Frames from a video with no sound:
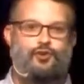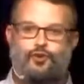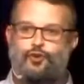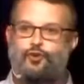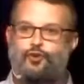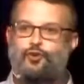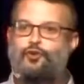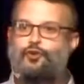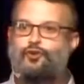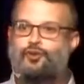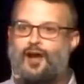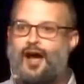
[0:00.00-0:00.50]

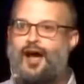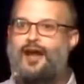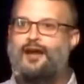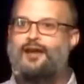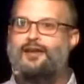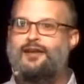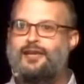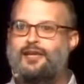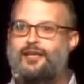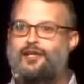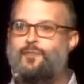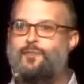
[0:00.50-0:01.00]
you do
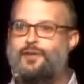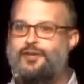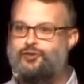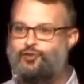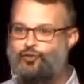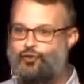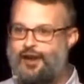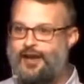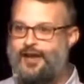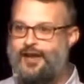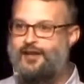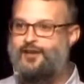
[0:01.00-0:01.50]
not need to be
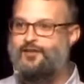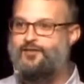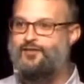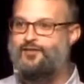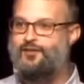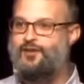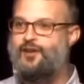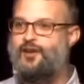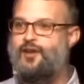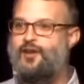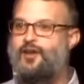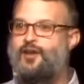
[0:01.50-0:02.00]

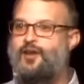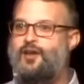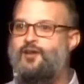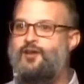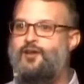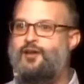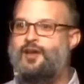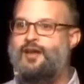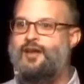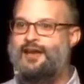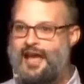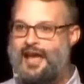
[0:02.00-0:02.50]
trained
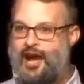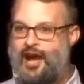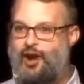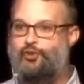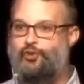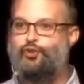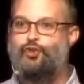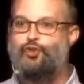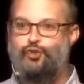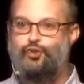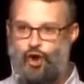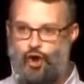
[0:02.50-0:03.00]
and
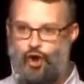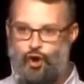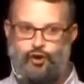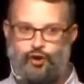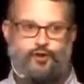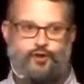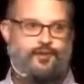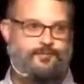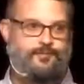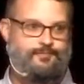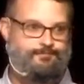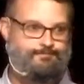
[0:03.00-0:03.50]
how to
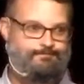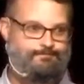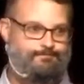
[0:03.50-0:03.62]
talk.